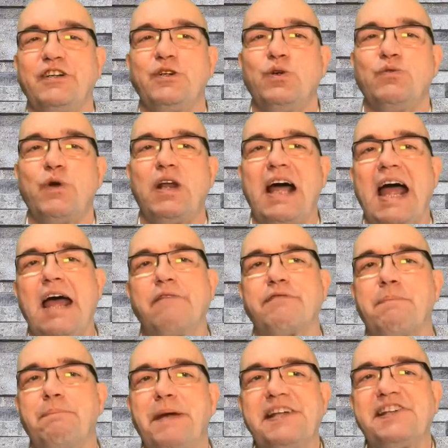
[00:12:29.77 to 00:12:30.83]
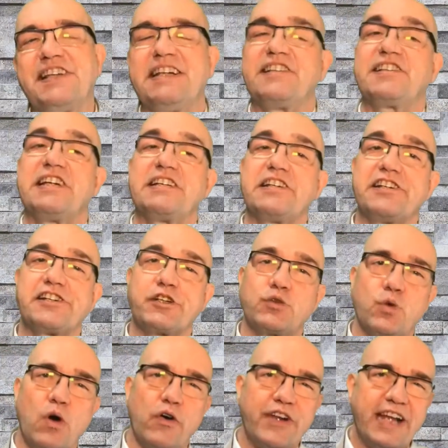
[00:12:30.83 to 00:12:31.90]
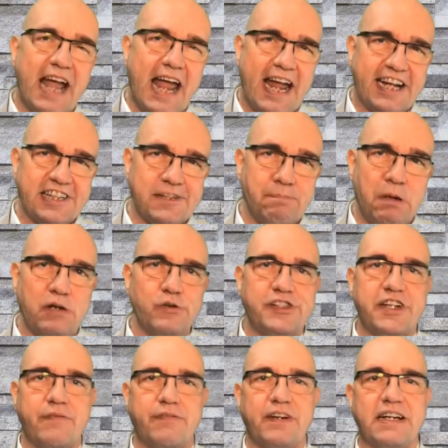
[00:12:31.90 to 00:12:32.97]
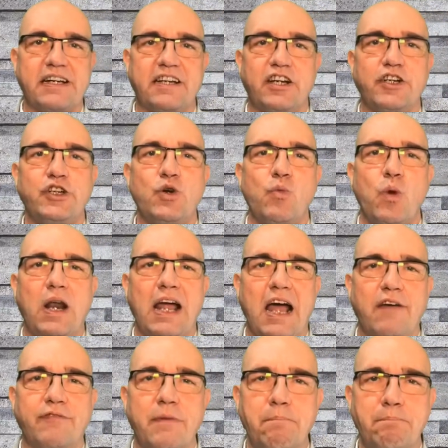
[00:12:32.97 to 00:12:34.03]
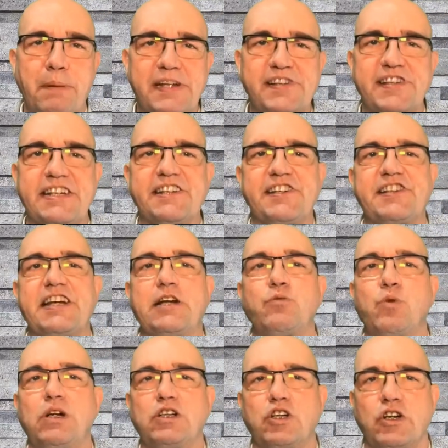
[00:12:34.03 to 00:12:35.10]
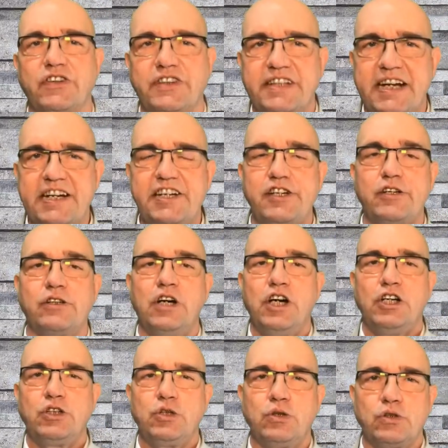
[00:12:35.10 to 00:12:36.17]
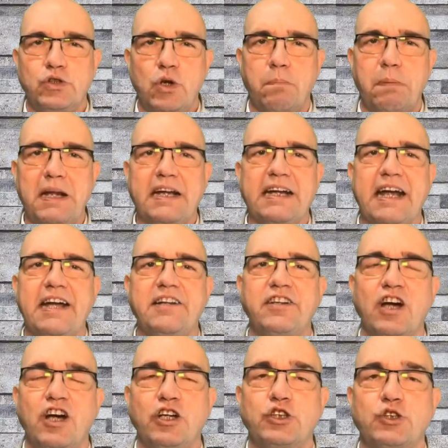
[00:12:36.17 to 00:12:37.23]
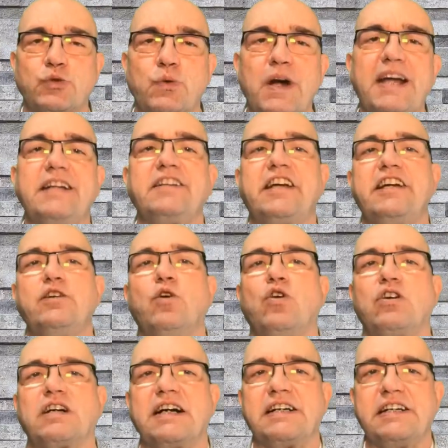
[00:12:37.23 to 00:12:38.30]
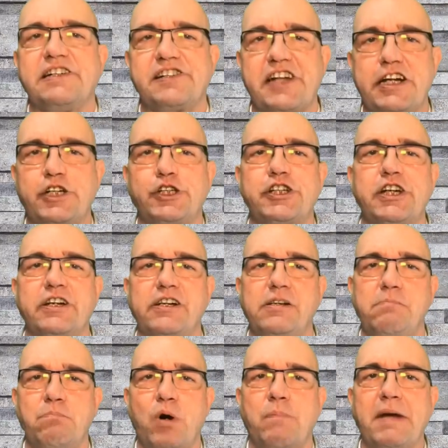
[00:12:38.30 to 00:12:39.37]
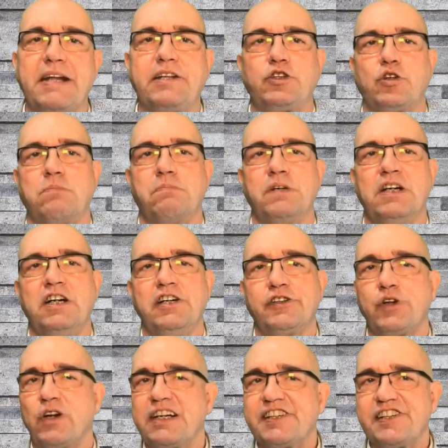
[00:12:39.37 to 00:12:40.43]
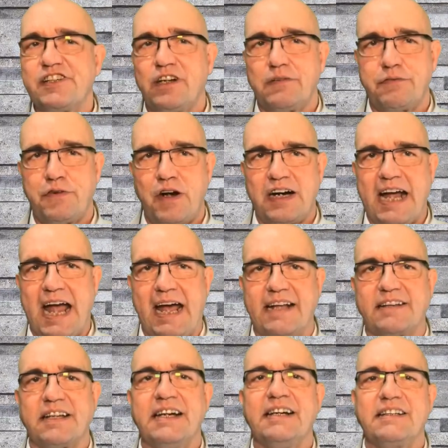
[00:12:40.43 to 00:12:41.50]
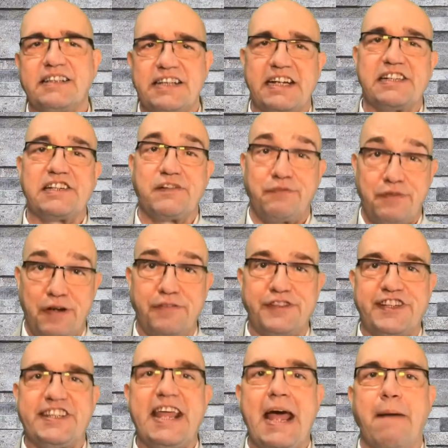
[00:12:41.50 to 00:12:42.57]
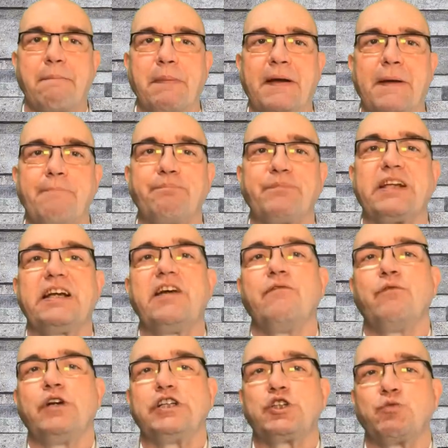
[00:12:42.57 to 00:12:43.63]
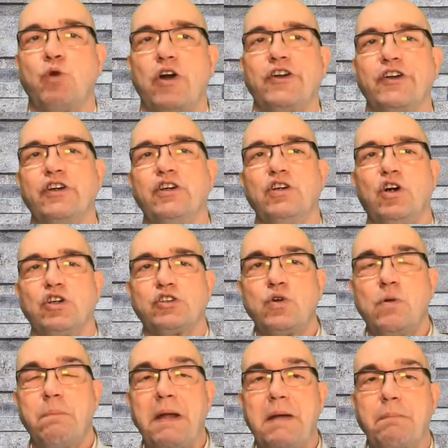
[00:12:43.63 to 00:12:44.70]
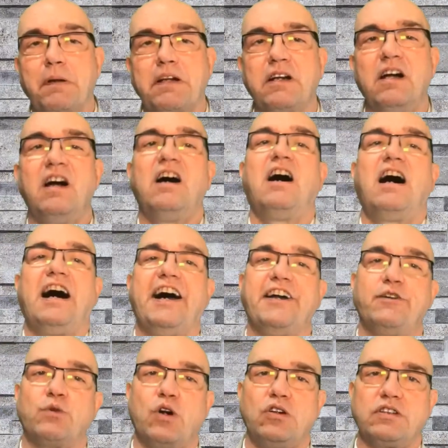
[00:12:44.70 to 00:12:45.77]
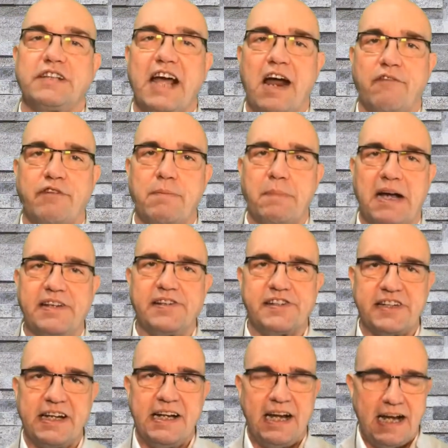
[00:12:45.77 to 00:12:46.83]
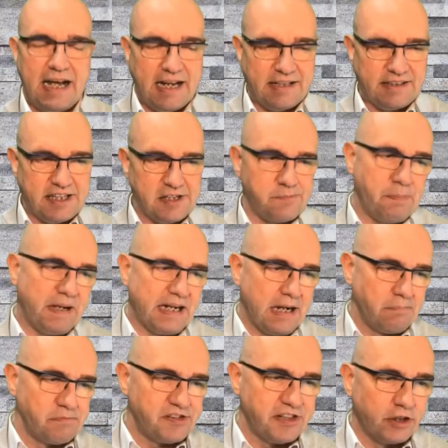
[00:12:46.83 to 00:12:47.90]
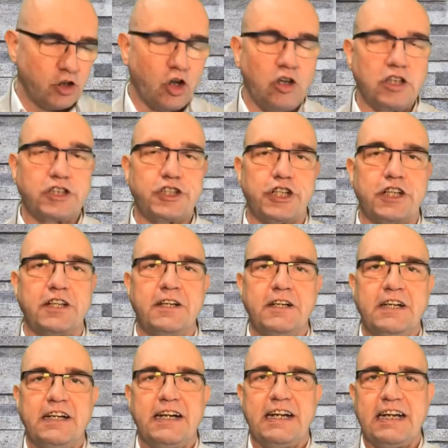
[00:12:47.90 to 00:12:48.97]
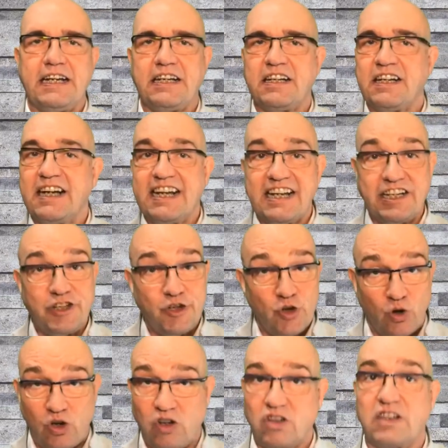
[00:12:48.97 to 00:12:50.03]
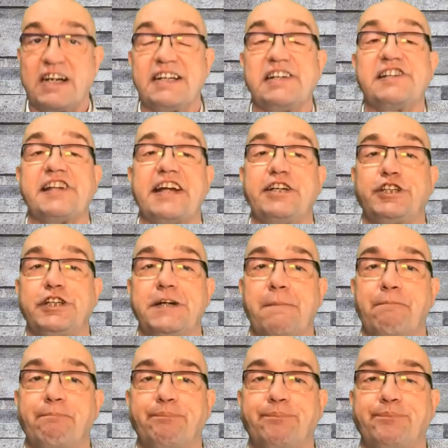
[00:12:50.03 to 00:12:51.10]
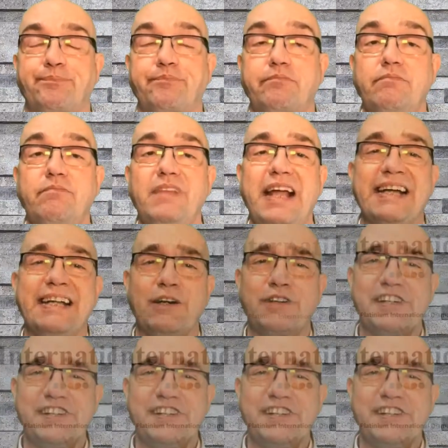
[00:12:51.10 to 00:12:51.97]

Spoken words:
You will have a business that is growing explosively. You will have a business that will continue to duplicate, creating organizational momentum. So let's not forget this 5th step, in which 1 or 2 people are enrolled every month, and this becomes a culture in your organization. Now